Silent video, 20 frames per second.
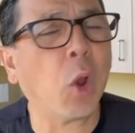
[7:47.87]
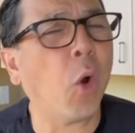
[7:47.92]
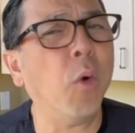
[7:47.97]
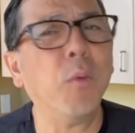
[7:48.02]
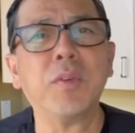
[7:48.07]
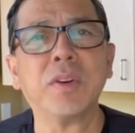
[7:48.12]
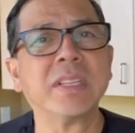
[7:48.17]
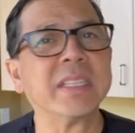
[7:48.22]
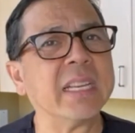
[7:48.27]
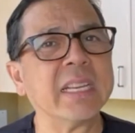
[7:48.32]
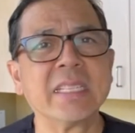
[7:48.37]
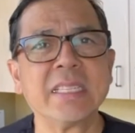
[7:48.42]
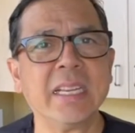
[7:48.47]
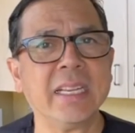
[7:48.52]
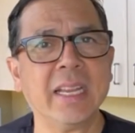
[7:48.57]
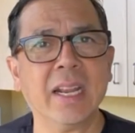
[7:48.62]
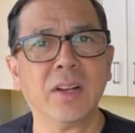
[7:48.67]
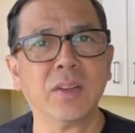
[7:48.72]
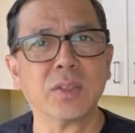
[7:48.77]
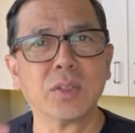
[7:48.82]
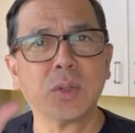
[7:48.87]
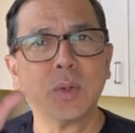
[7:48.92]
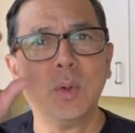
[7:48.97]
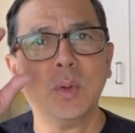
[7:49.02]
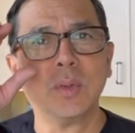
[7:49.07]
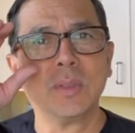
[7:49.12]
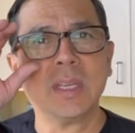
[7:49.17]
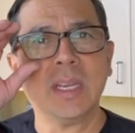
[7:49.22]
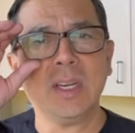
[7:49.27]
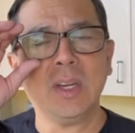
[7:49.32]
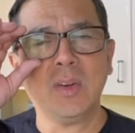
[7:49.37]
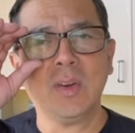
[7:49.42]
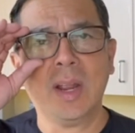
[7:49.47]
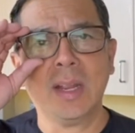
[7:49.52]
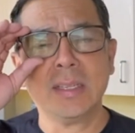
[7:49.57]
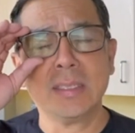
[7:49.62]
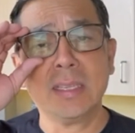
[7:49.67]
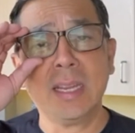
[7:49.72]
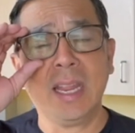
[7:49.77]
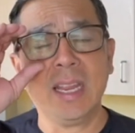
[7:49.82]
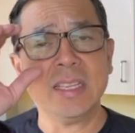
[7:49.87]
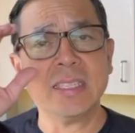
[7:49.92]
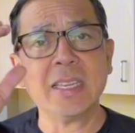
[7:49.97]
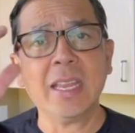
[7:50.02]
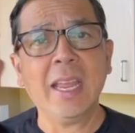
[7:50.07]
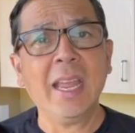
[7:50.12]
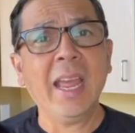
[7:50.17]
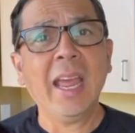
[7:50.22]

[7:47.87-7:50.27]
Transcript: over 60 dental schools in the United States.